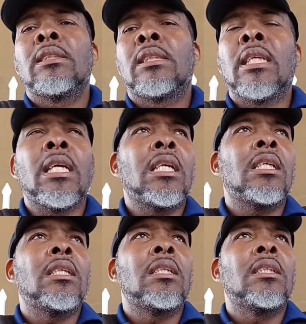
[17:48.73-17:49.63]
Till
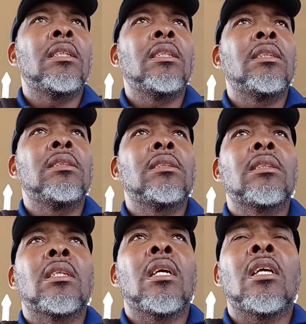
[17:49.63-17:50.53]

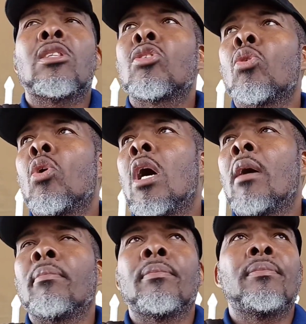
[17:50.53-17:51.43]
it so
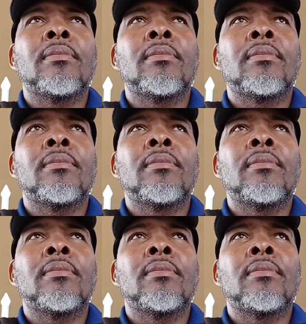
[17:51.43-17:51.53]
happened